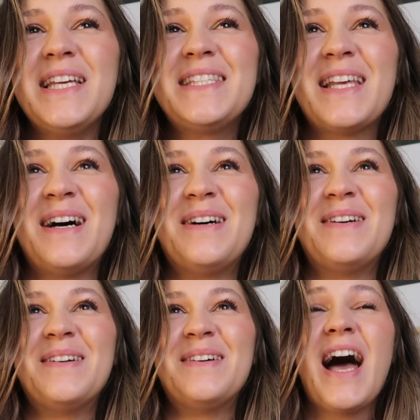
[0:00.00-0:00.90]

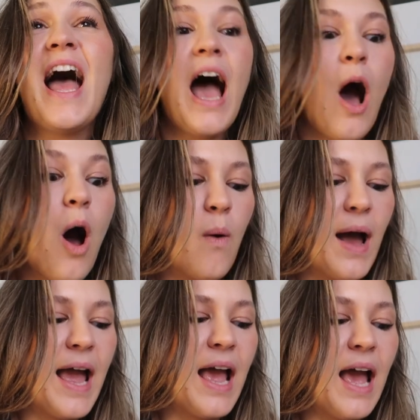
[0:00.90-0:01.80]
So,
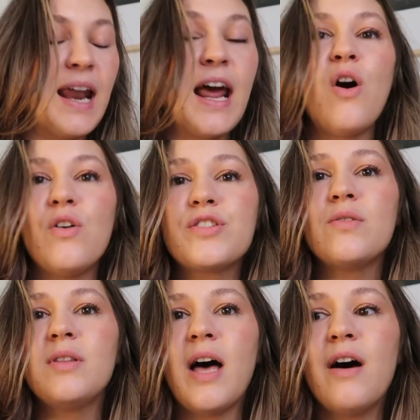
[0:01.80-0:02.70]
oh, and I
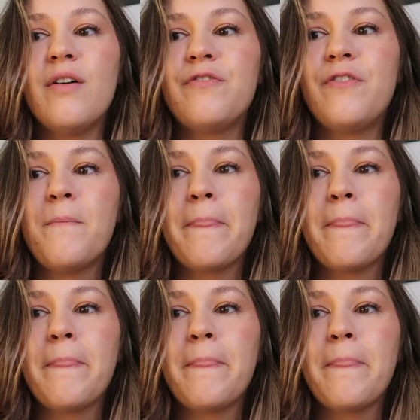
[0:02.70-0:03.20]
also love